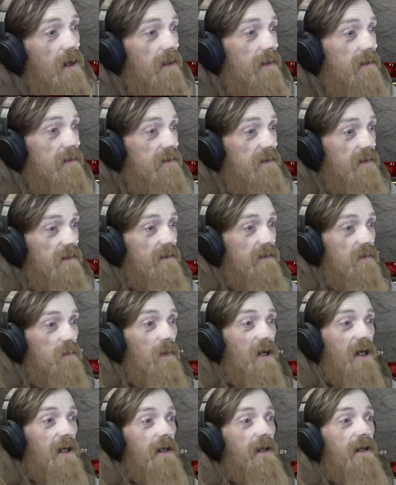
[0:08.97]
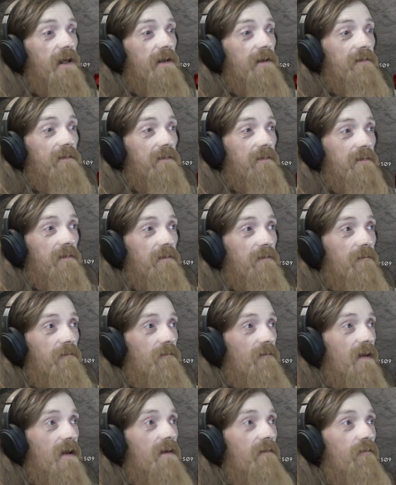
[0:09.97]
This is my
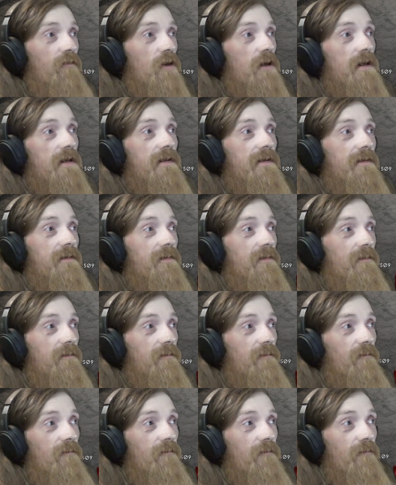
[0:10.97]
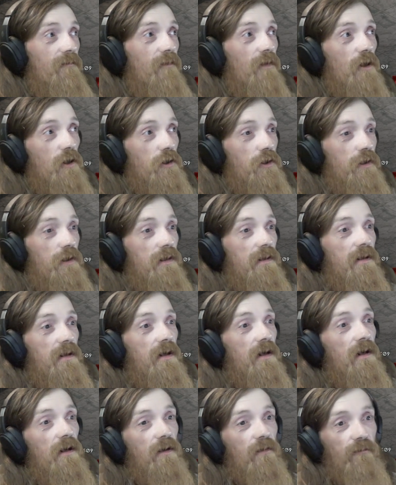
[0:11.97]
favorite version
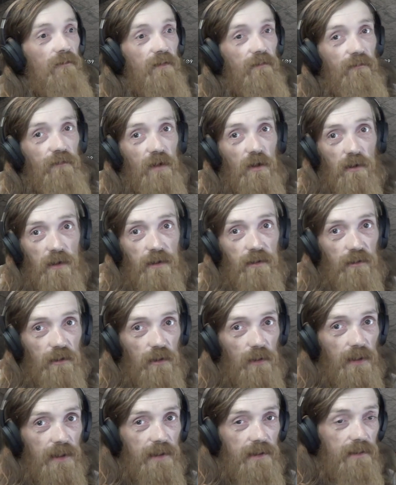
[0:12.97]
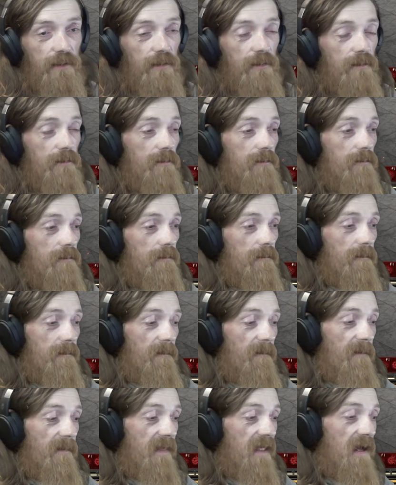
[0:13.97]
of the Fury Druid.
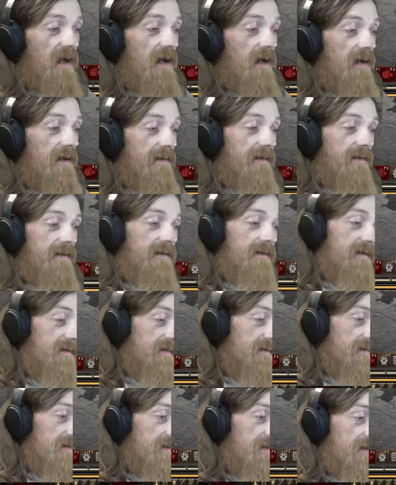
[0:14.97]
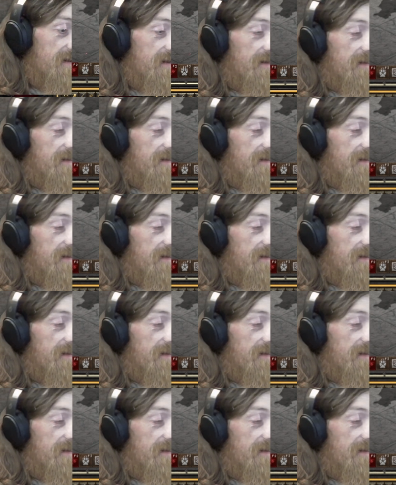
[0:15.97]
It is